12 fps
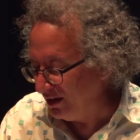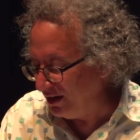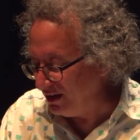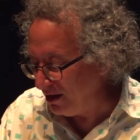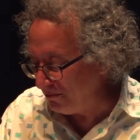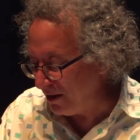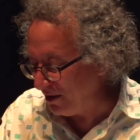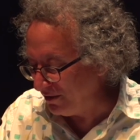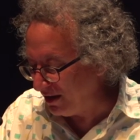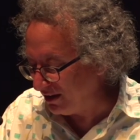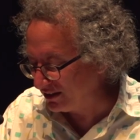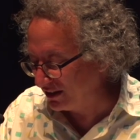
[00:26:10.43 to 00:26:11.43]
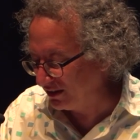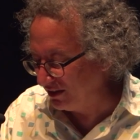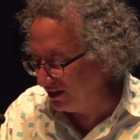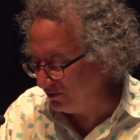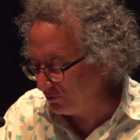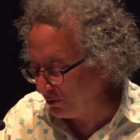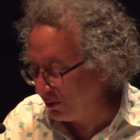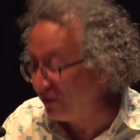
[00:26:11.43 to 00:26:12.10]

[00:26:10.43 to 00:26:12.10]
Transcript: And yet, paradoxically, for